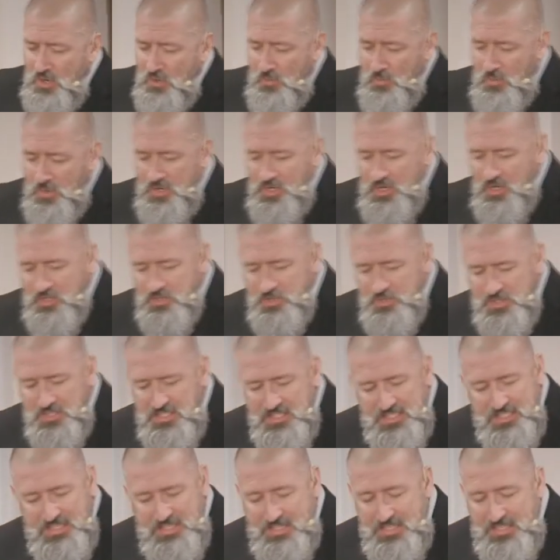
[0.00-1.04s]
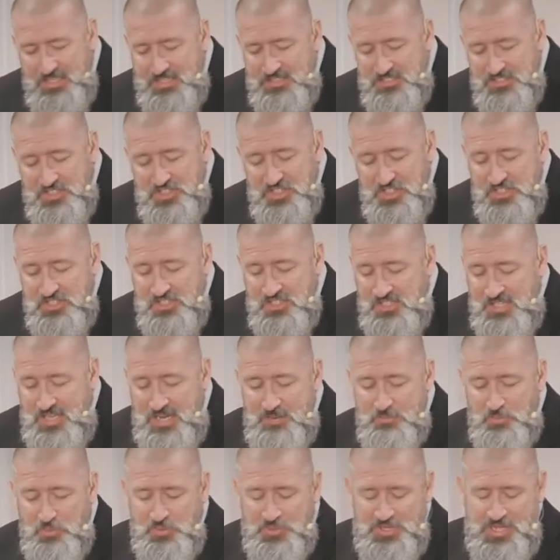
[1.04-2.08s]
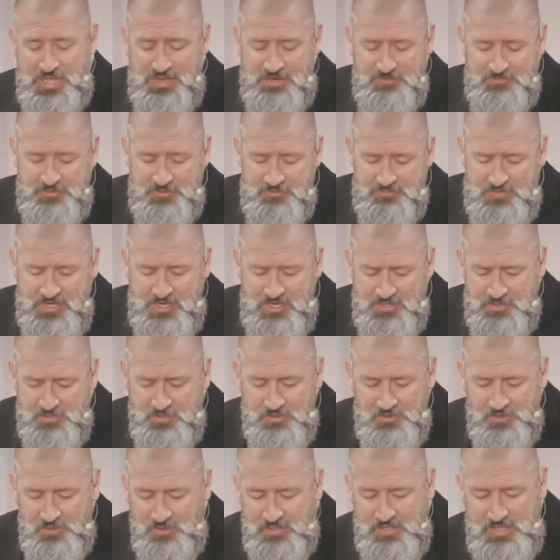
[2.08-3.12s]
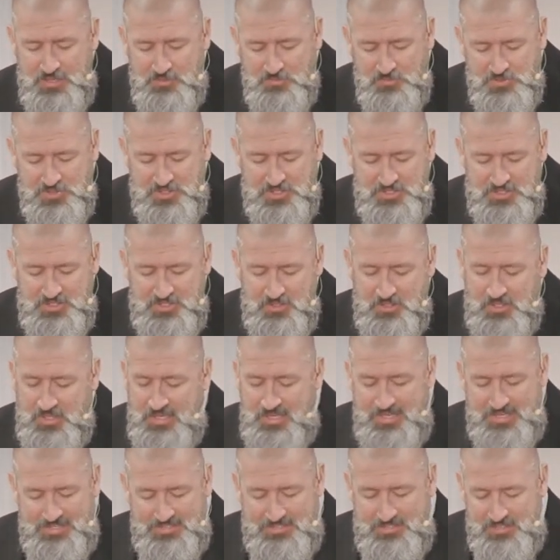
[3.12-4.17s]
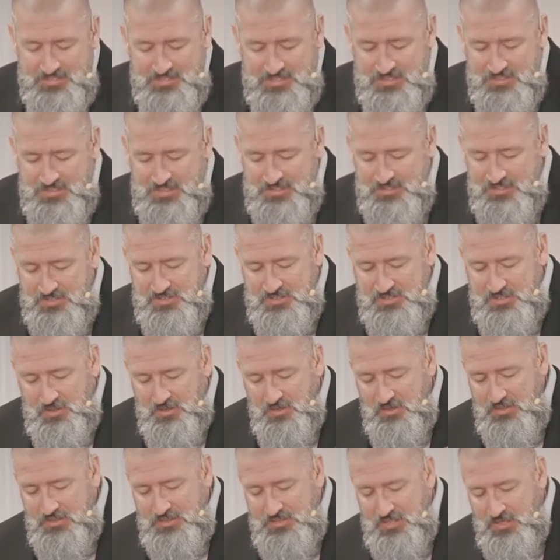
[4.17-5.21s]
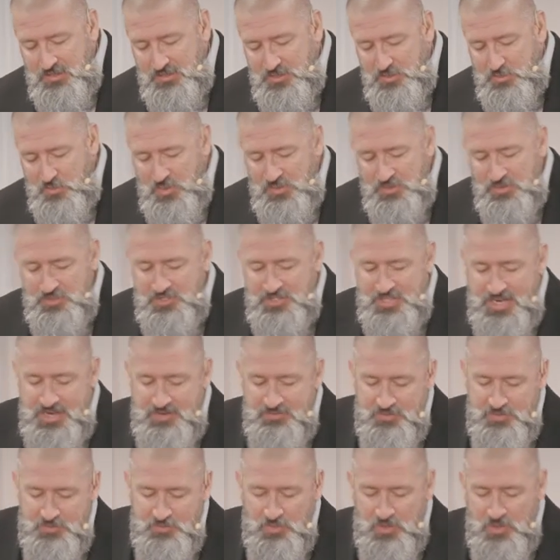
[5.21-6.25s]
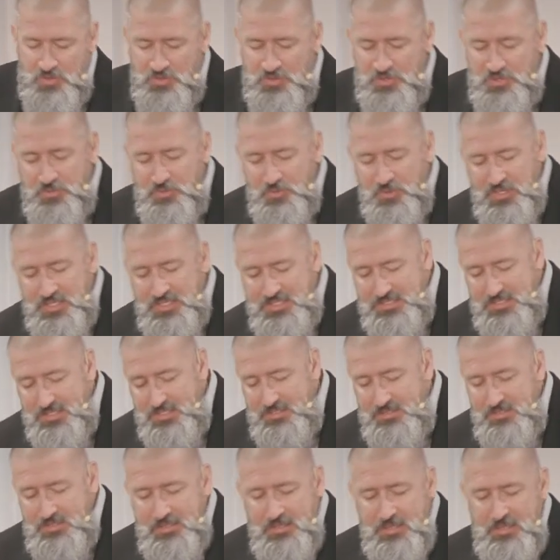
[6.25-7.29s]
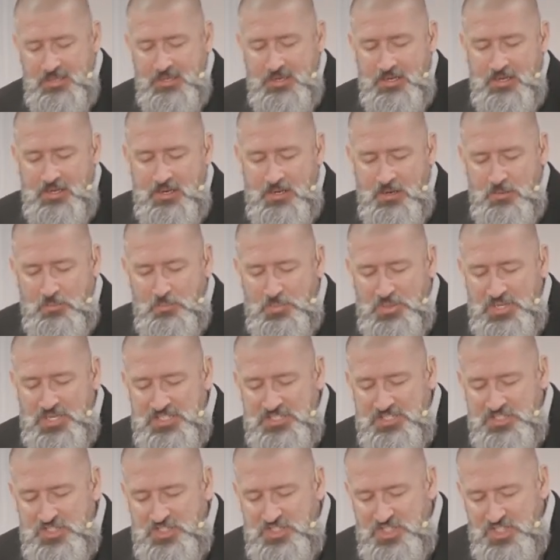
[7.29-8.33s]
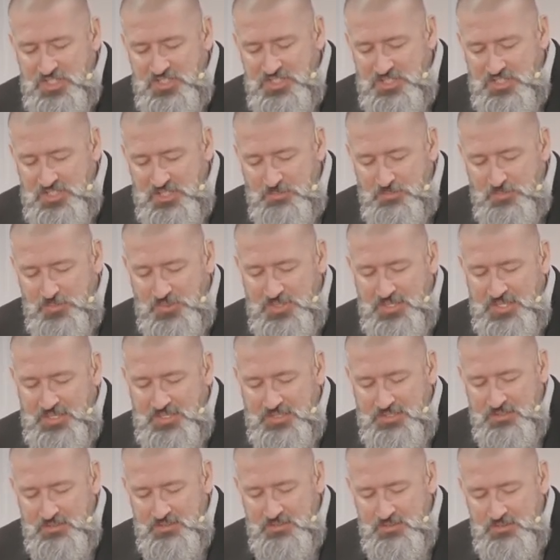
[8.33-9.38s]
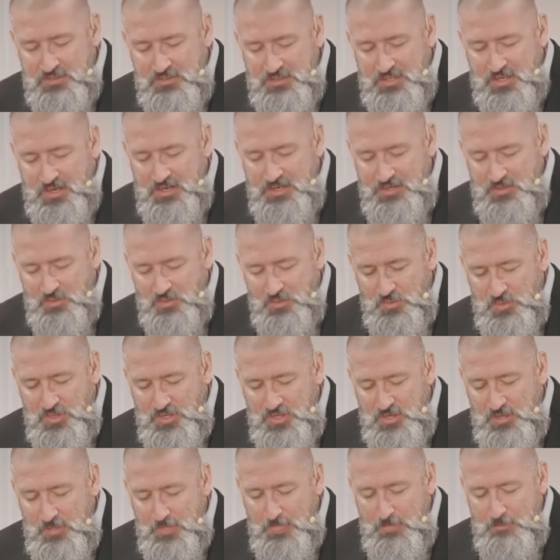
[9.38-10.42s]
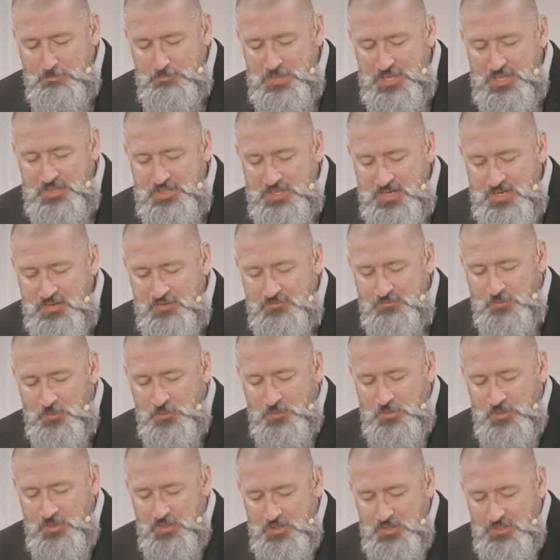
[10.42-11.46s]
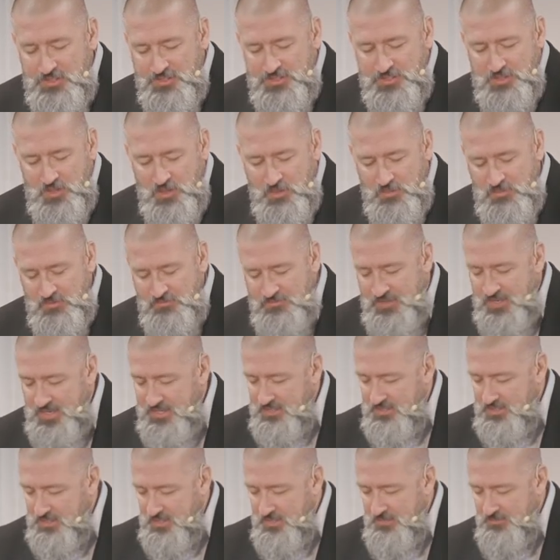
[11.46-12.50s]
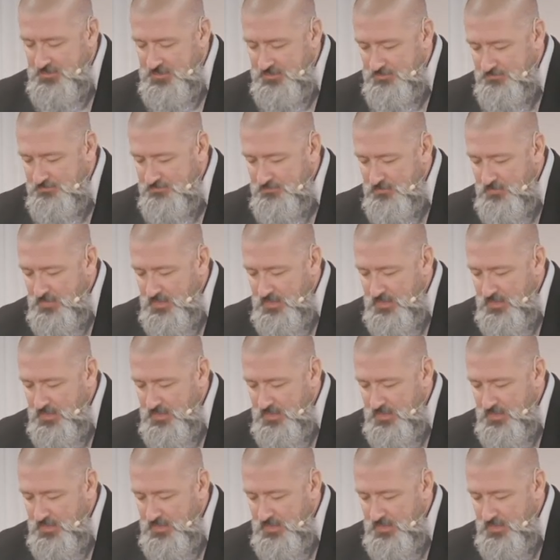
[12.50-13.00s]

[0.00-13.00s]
100, it's just labeled that. If you've got your little labels in here, it doesn't necessarily tell you whether David wrote it or he didn't, but it's just simply titled, Be Thankful, A Psalm of Thanksgiving.